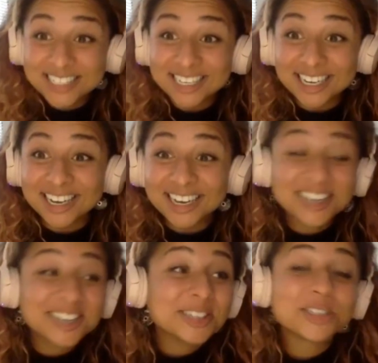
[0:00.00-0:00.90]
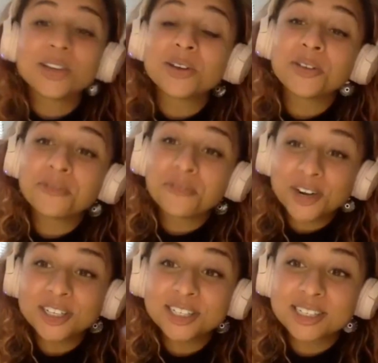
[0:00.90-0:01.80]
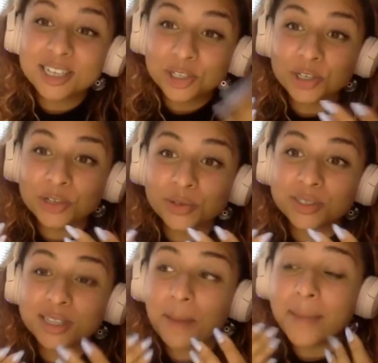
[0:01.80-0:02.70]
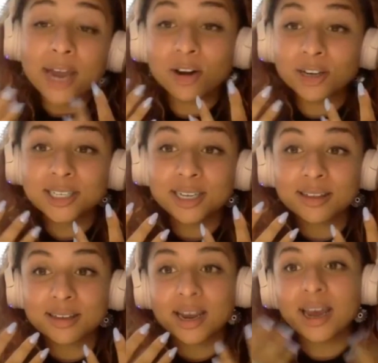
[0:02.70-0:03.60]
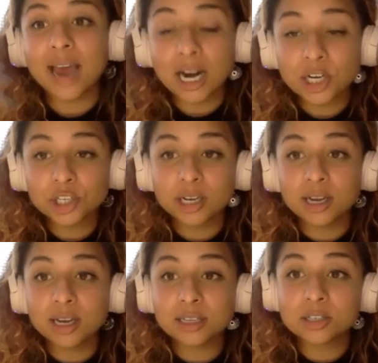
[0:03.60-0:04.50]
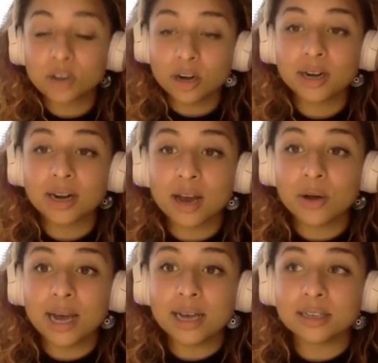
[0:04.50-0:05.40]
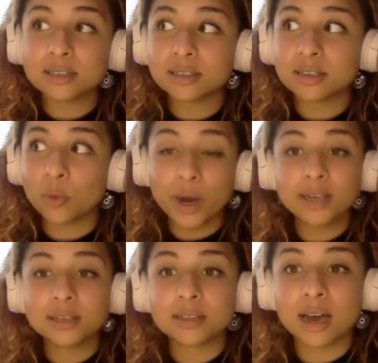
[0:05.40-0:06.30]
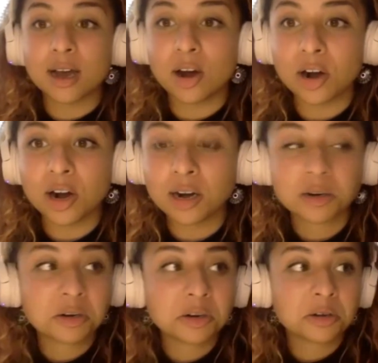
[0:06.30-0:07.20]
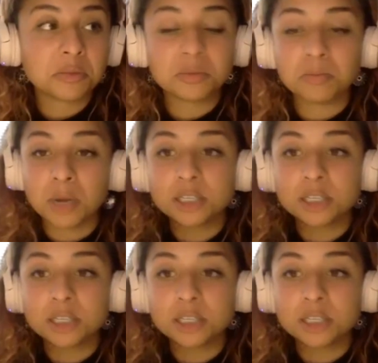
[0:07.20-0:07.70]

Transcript: Yeah. So the first tissues that make our teeth today actually started out as ways that our mud